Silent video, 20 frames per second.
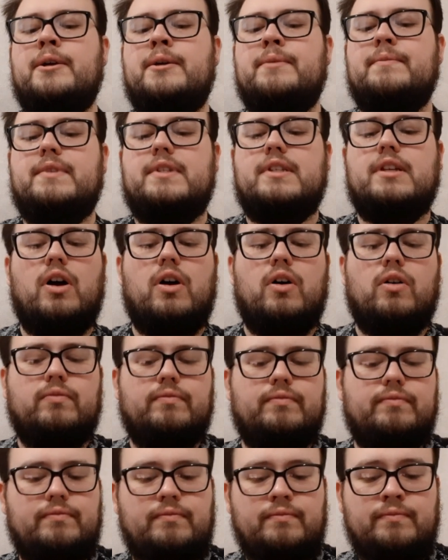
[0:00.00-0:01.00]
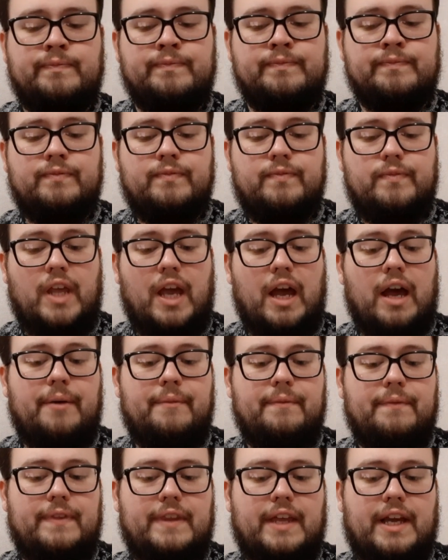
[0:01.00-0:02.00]
So yeah,
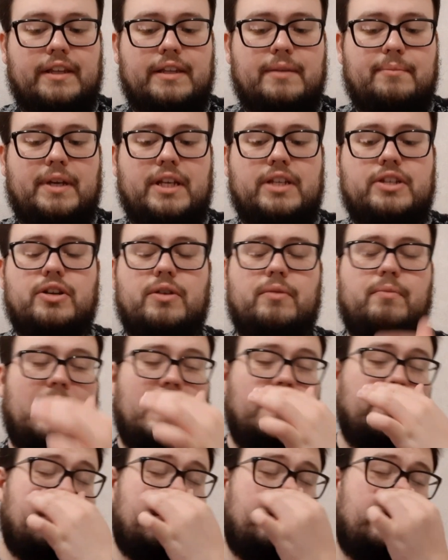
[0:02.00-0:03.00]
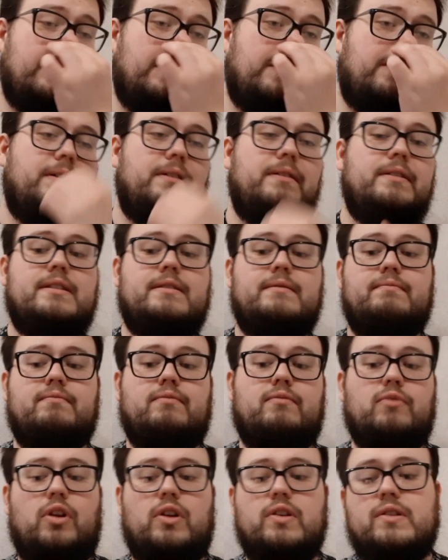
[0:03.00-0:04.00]
the picture painted here, it's
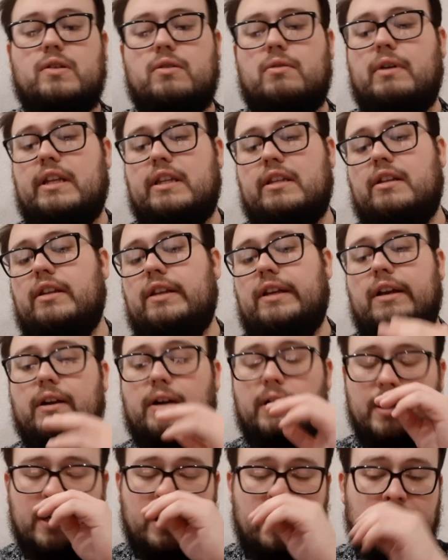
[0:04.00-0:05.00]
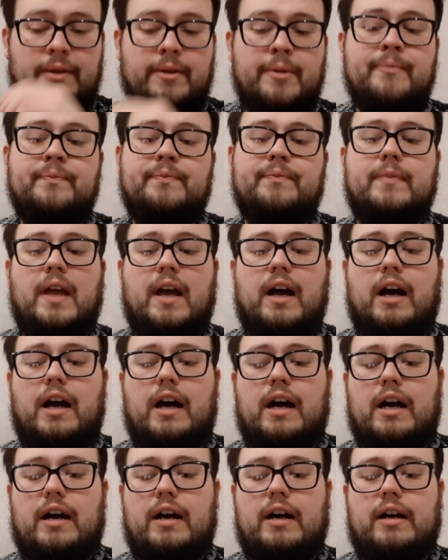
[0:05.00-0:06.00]
also quite clear.
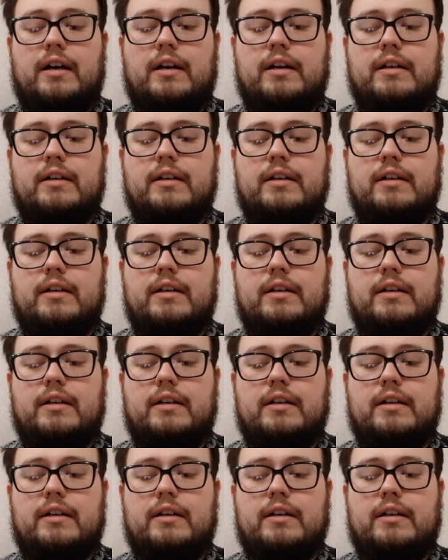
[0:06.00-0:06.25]
But